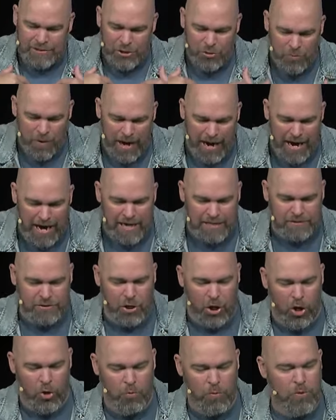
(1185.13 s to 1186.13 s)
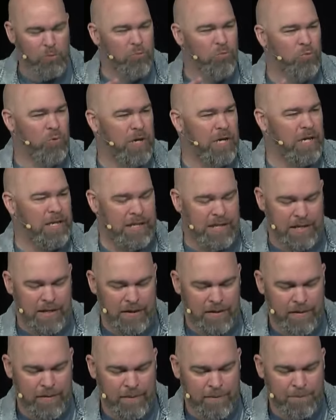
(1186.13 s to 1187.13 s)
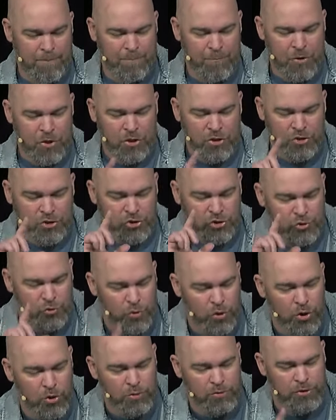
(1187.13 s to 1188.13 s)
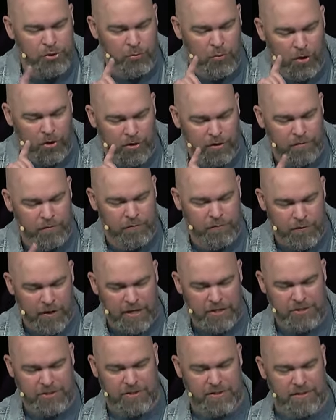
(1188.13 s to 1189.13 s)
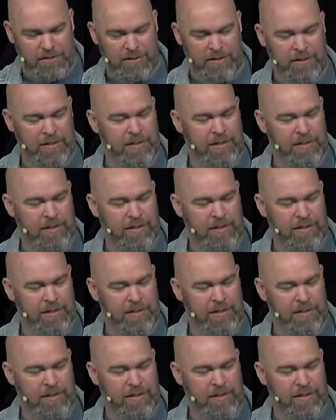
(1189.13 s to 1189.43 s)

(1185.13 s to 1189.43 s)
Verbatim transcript: to ask are we really true to our confession